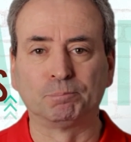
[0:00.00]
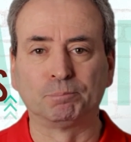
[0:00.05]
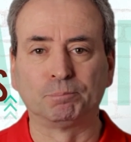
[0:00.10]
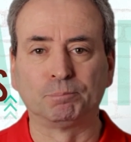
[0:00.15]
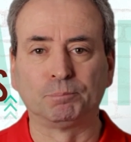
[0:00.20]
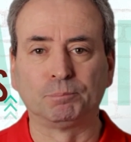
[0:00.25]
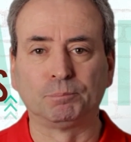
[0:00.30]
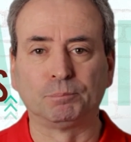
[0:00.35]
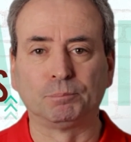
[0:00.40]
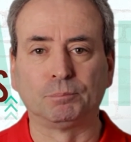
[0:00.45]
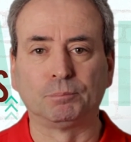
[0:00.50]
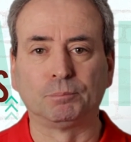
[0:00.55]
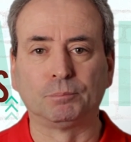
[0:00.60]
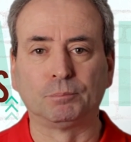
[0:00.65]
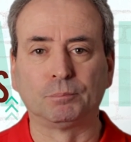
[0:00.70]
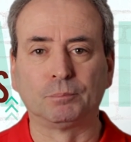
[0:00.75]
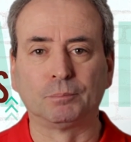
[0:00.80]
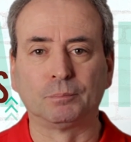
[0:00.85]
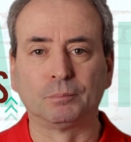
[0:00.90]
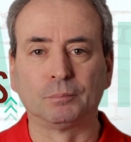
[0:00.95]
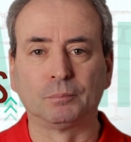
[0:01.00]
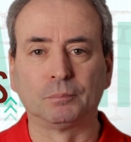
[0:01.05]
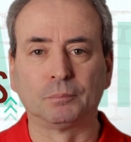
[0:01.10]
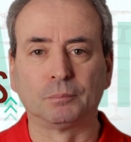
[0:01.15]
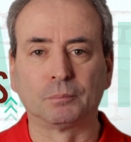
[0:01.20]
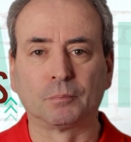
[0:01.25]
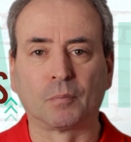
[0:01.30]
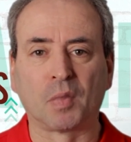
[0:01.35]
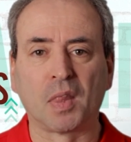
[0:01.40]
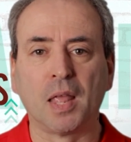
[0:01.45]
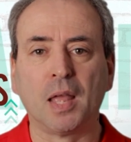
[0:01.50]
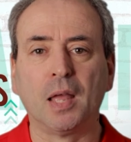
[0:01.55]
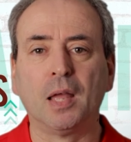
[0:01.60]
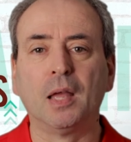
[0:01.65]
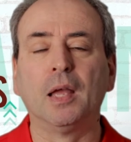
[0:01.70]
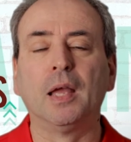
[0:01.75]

Nobody speaks.